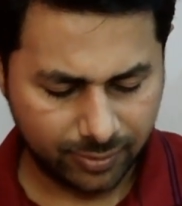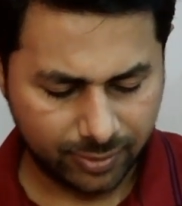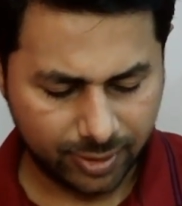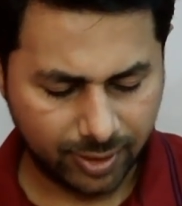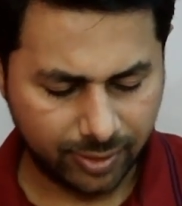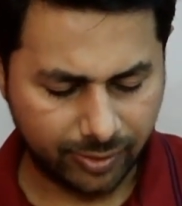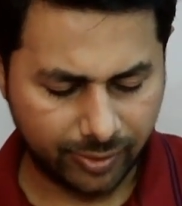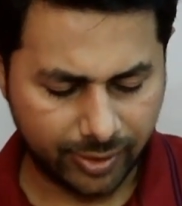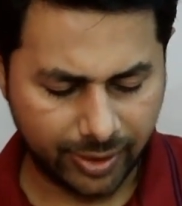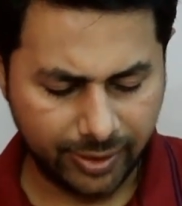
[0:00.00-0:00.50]

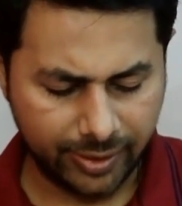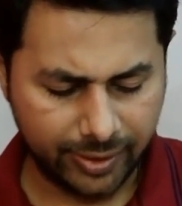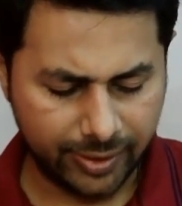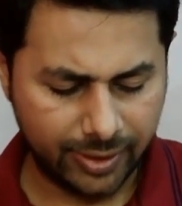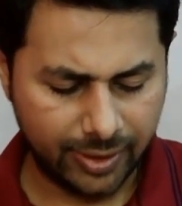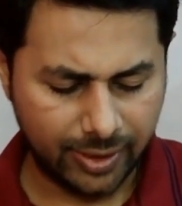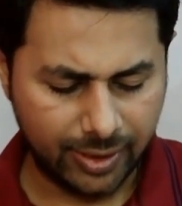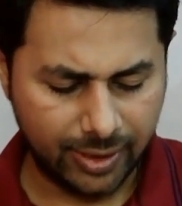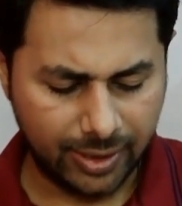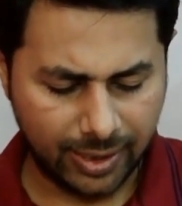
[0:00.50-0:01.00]
okay.
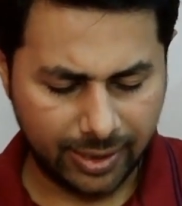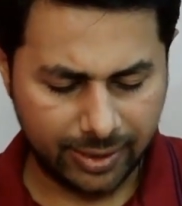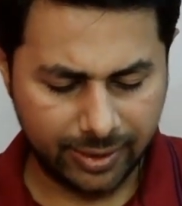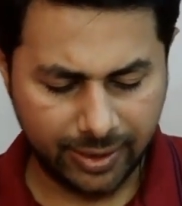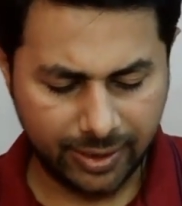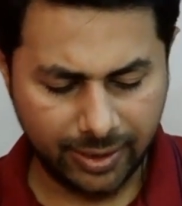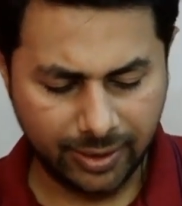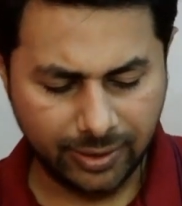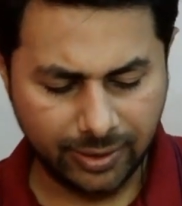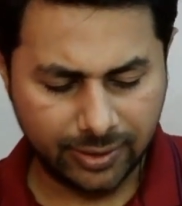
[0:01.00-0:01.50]
And
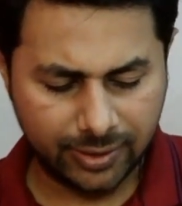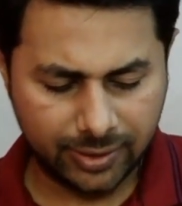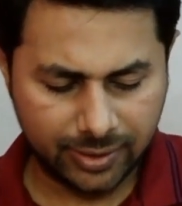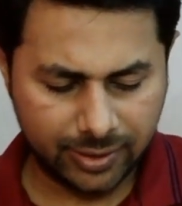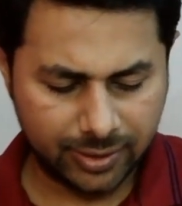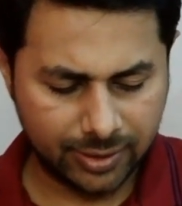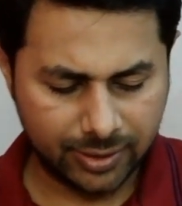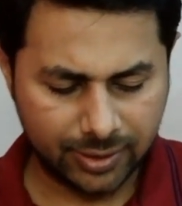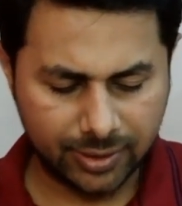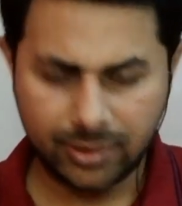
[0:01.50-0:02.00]
then
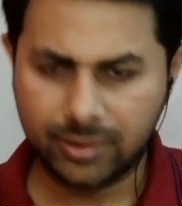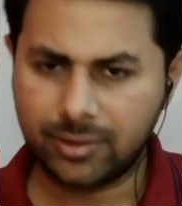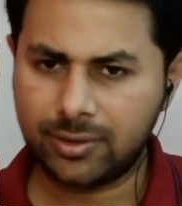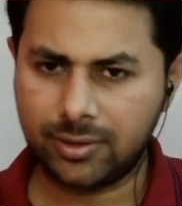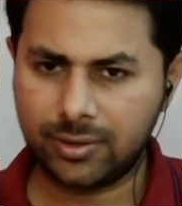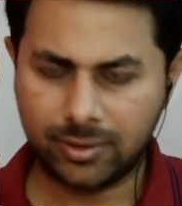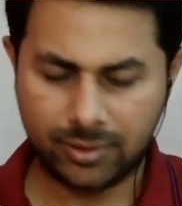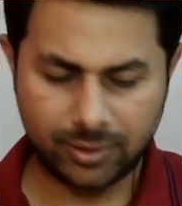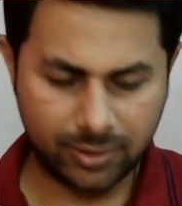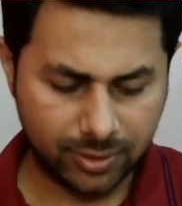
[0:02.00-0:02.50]

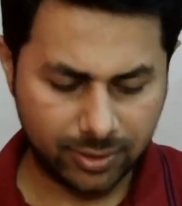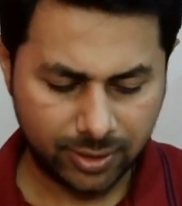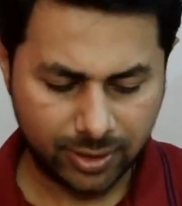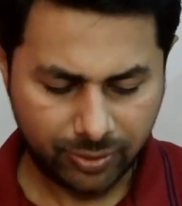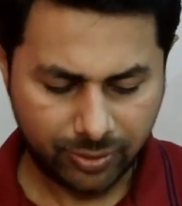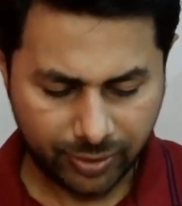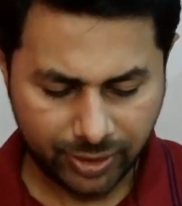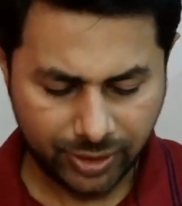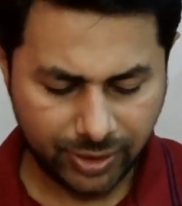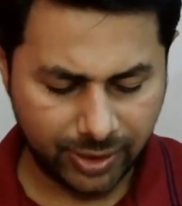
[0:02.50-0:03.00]
the
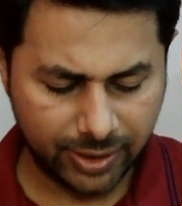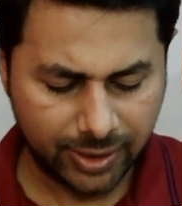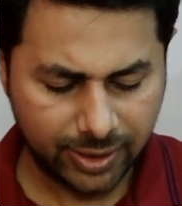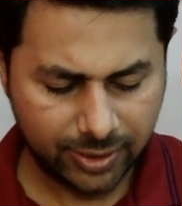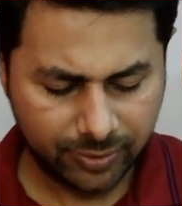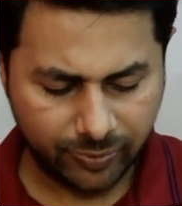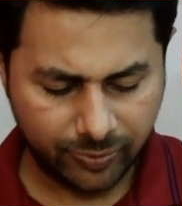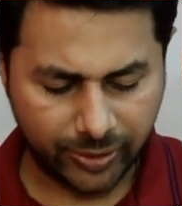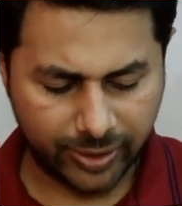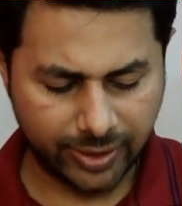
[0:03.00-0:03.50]
question is
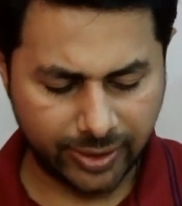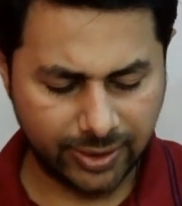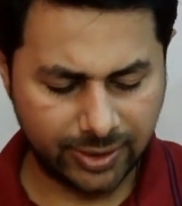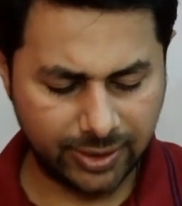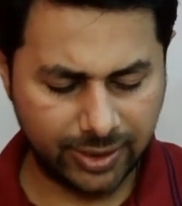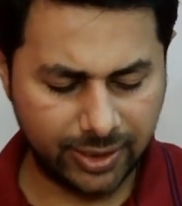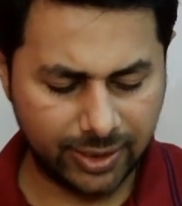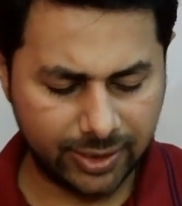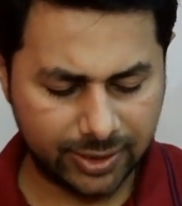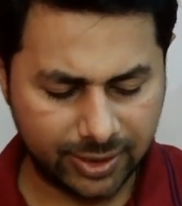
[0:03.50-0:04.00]
what is
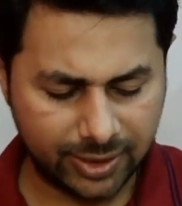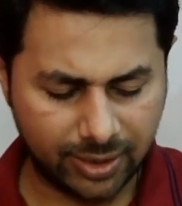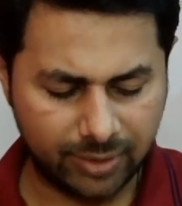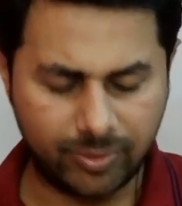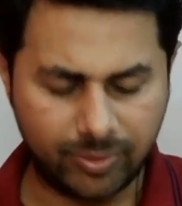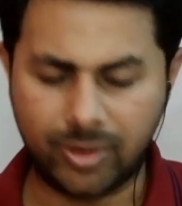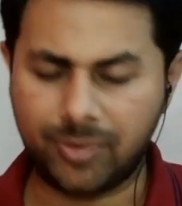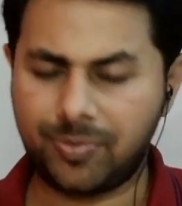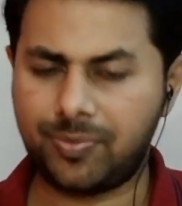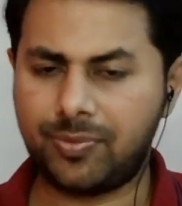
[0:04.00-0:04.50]
the sum
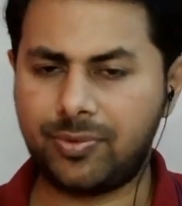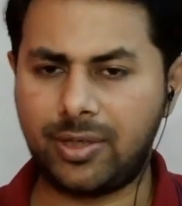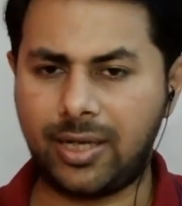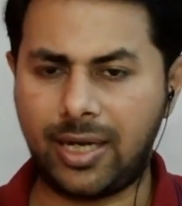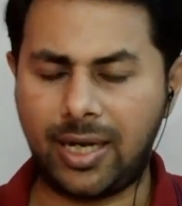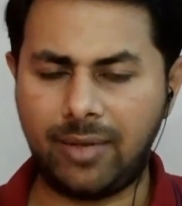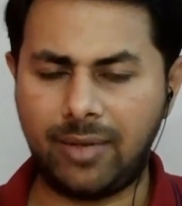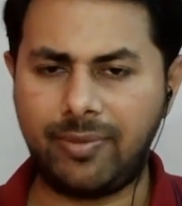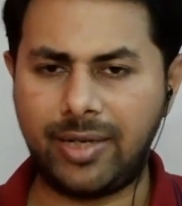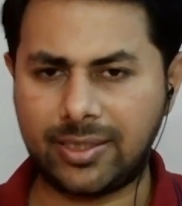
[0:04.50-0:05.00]
of
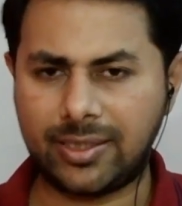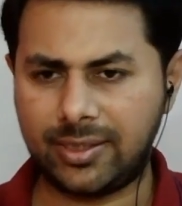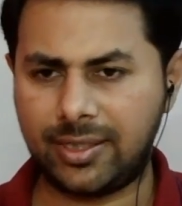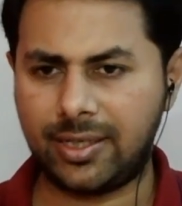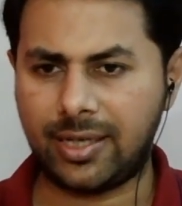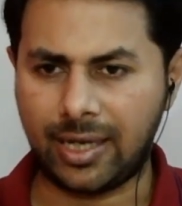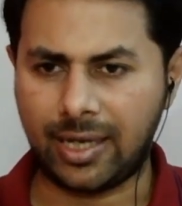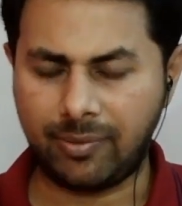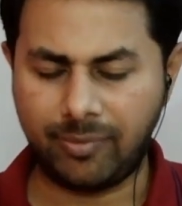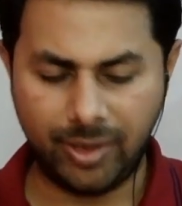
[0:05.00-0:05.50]
I max and
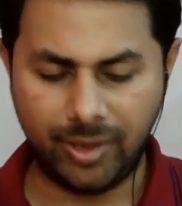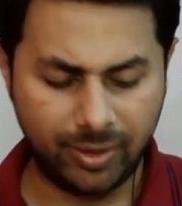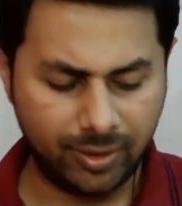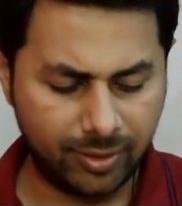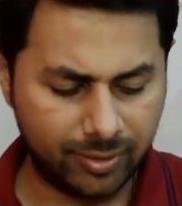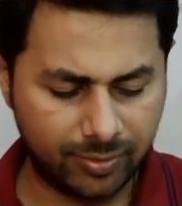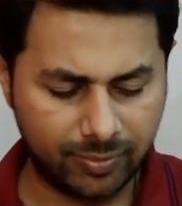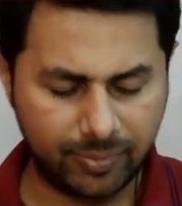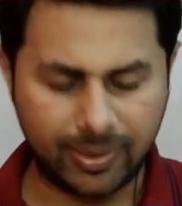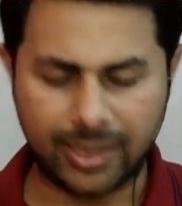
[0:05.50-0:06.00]
I mean,
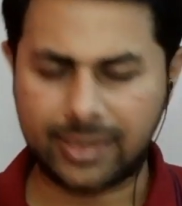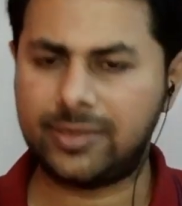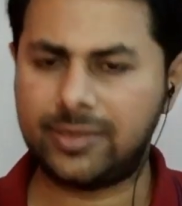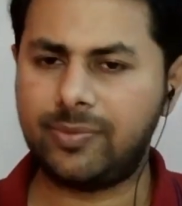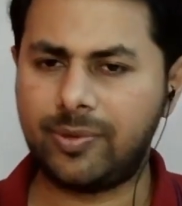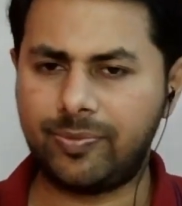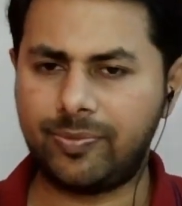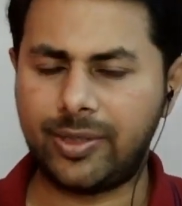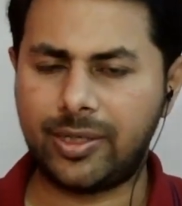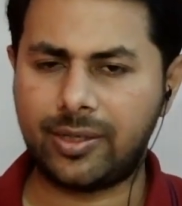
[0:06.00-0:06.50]

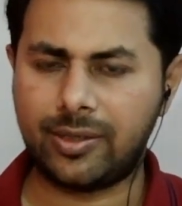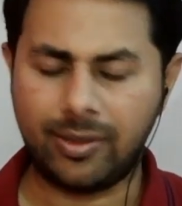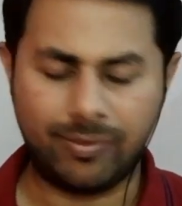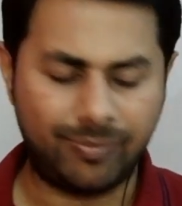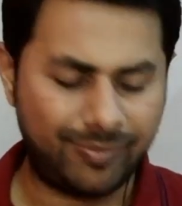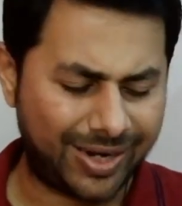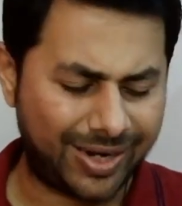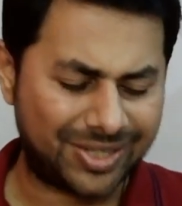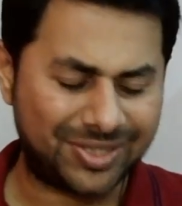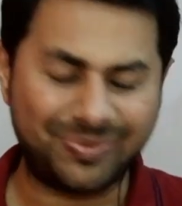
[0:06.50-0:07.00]
maximum
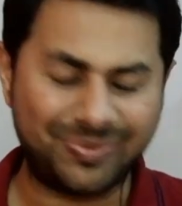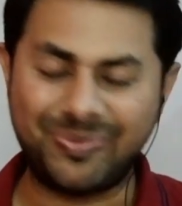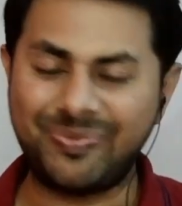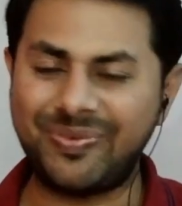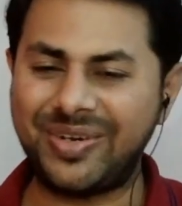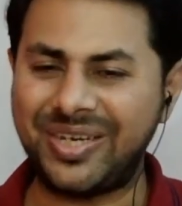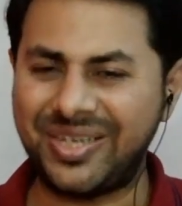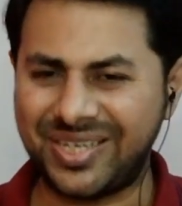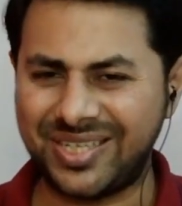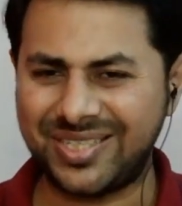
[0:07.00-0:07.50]

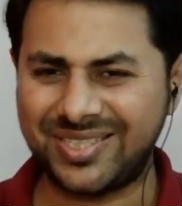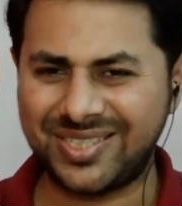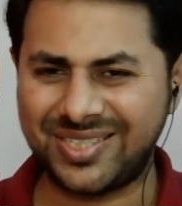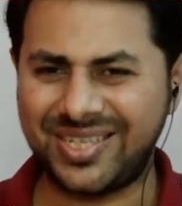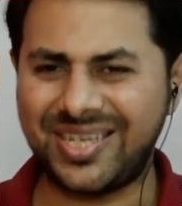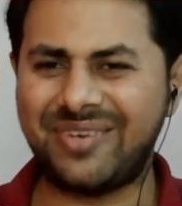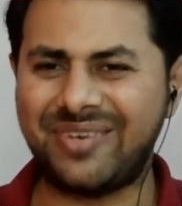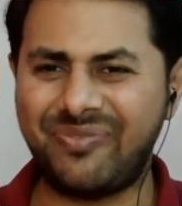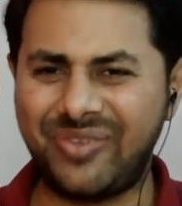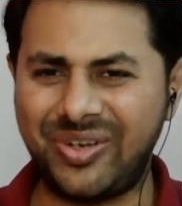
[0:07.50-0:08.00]
intensity
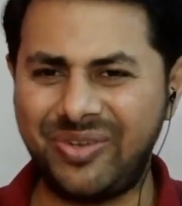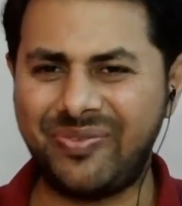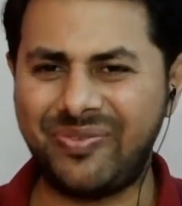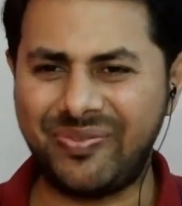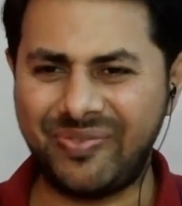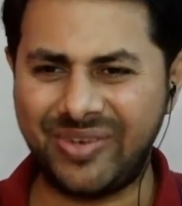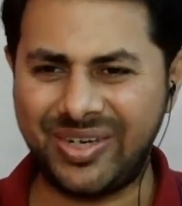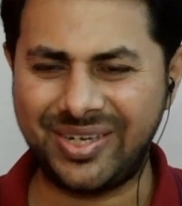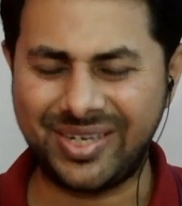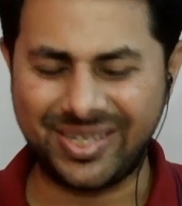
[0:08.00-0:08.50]
and minimum
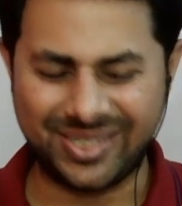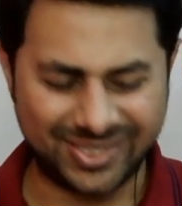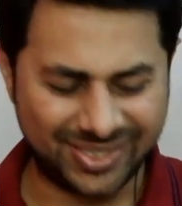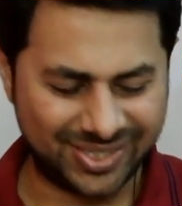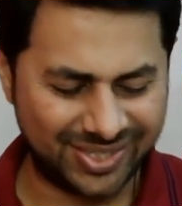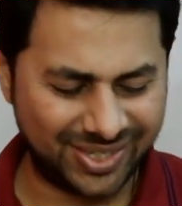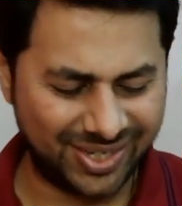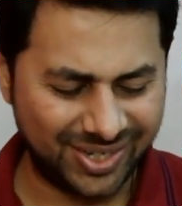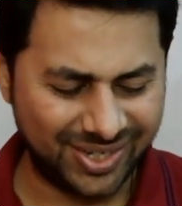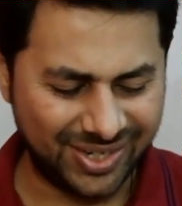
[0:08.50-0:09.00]

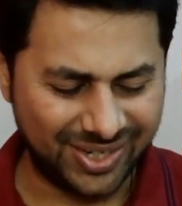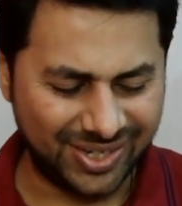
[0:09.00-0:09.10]
intensity.